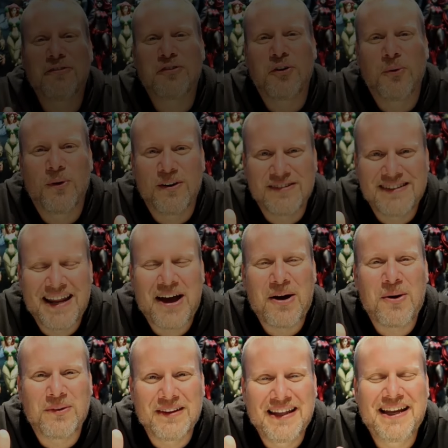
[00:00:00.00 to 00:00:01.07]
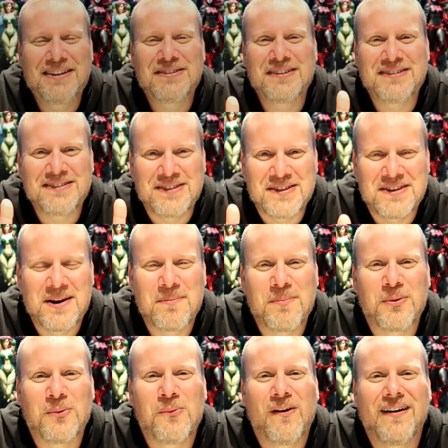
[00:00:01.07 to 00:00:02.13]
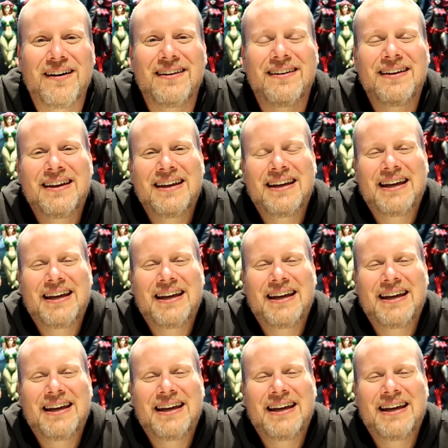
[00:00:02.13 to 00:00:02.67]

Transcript: of course, now leads us to number one,